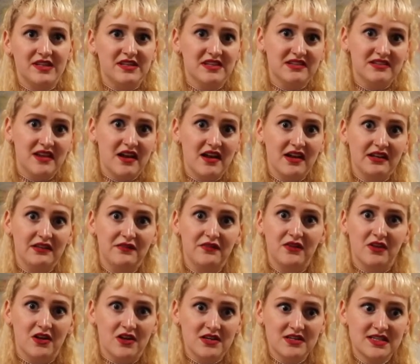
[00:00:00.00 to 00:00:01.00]
design
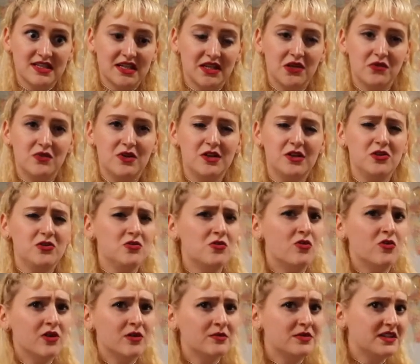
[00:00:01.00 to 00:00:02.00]
flaws that you wouldn't
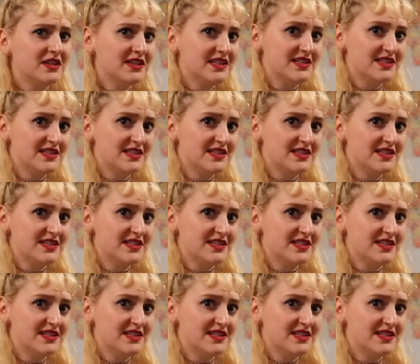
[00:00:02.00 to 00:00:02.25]
normally